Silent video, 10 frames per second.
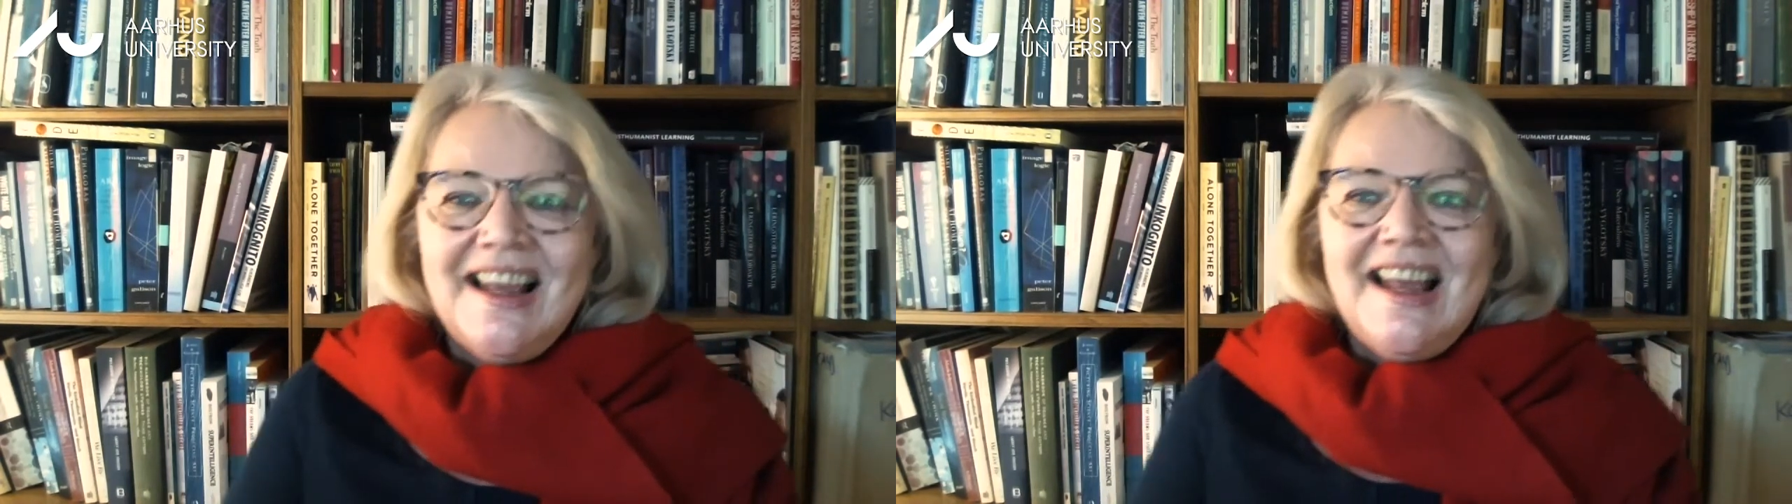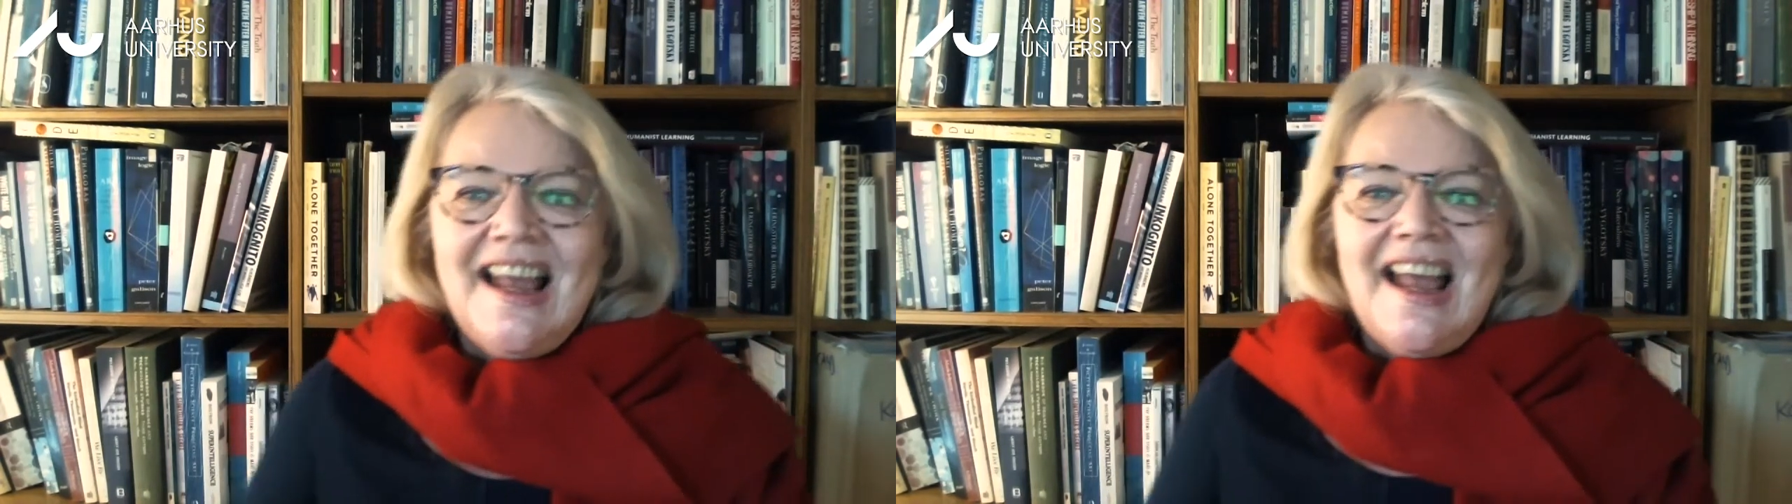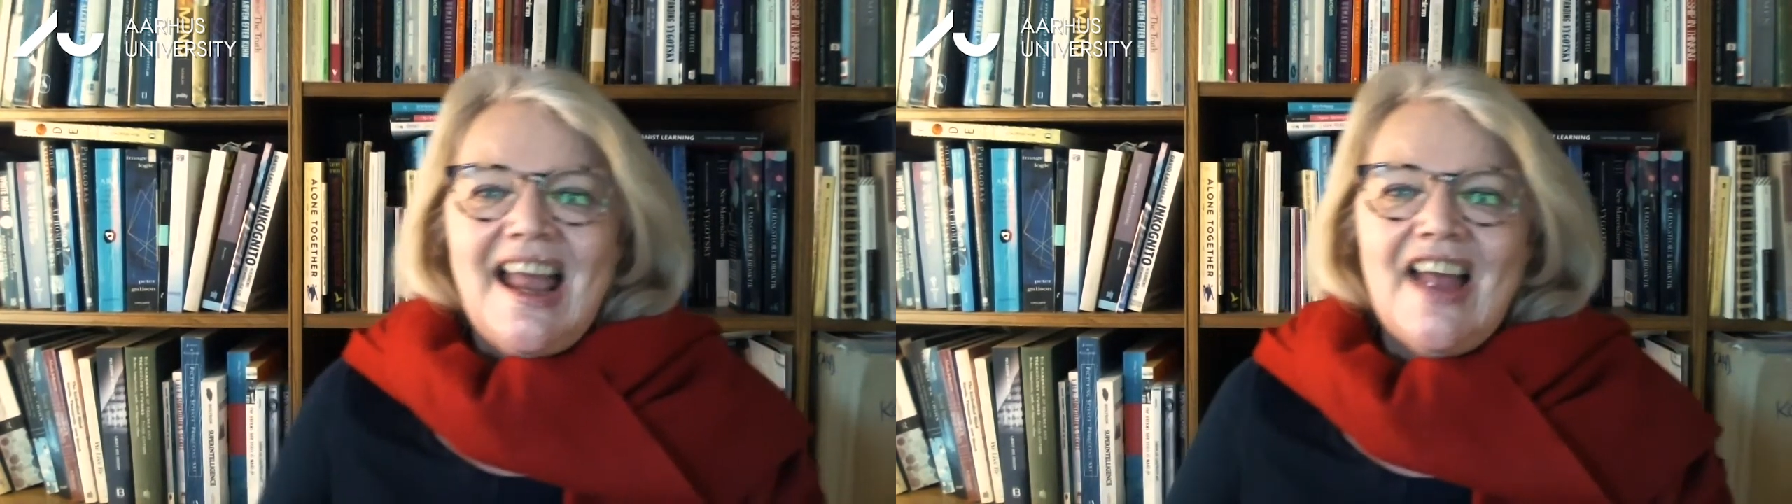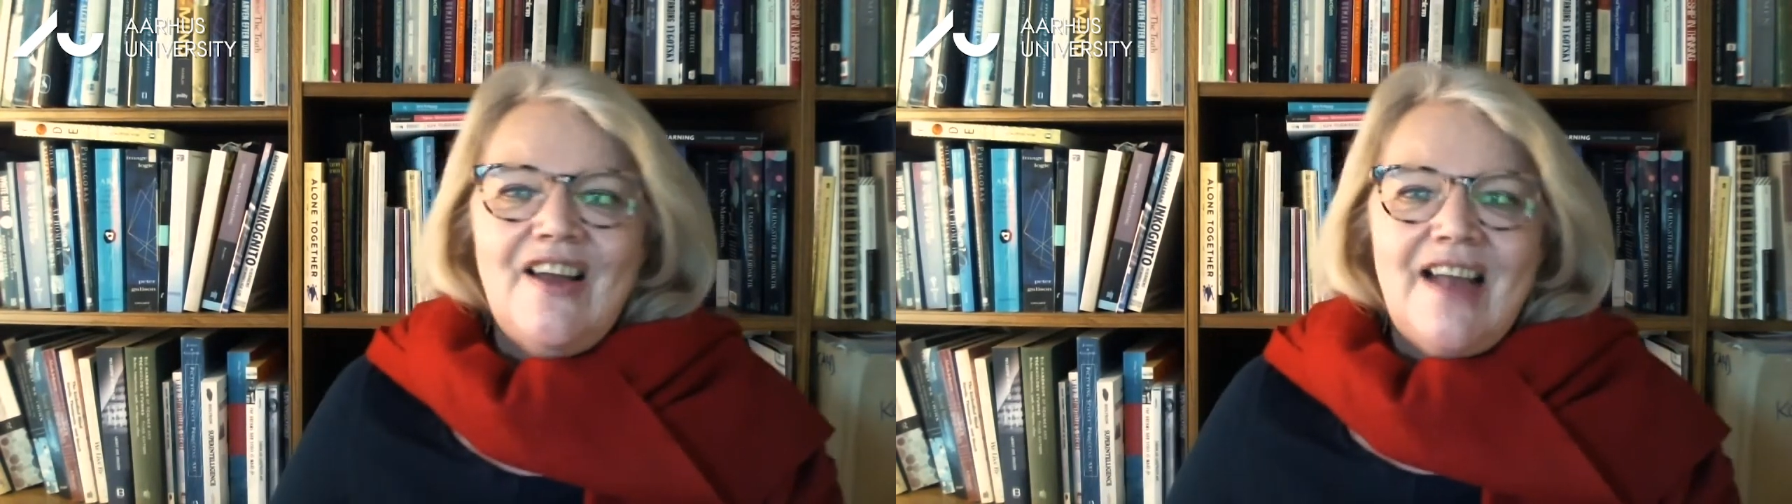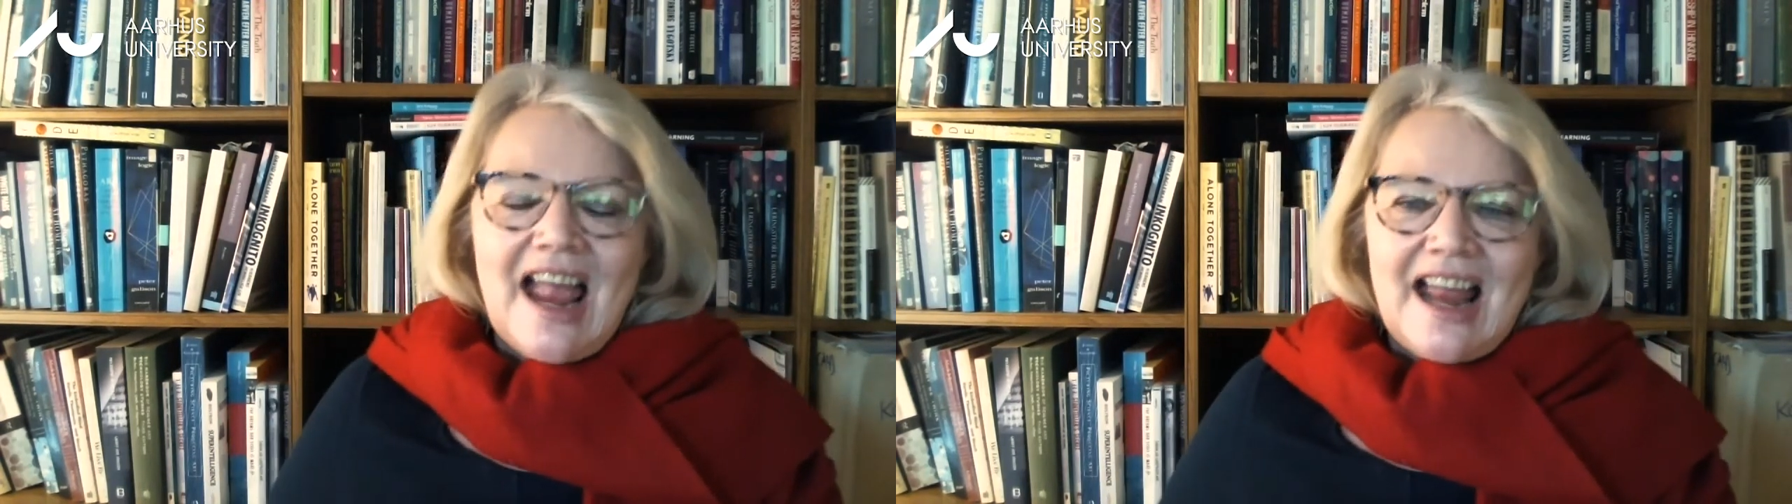
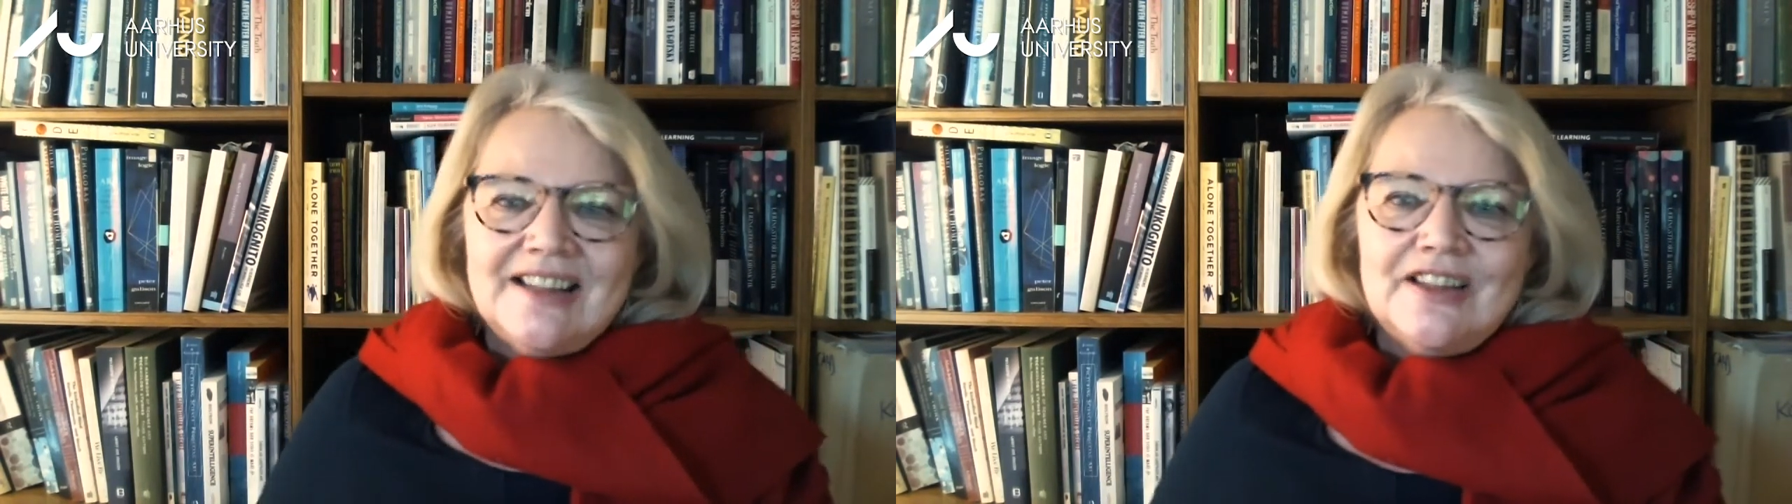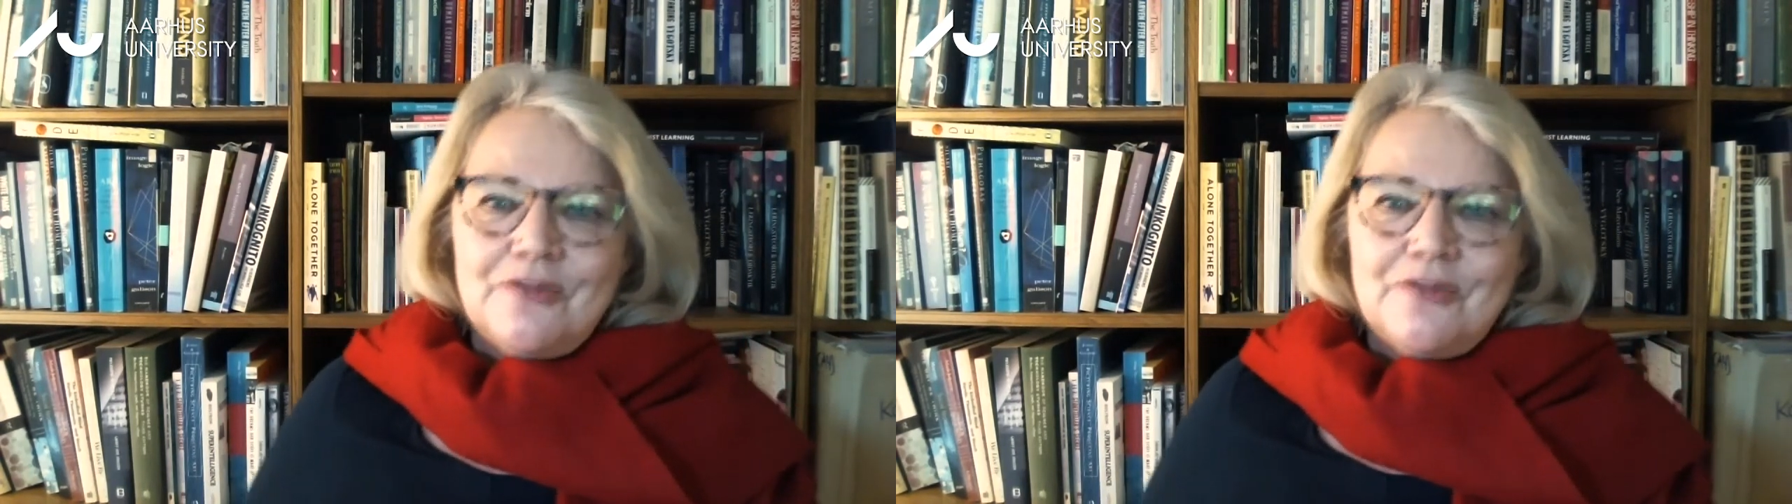uh, and the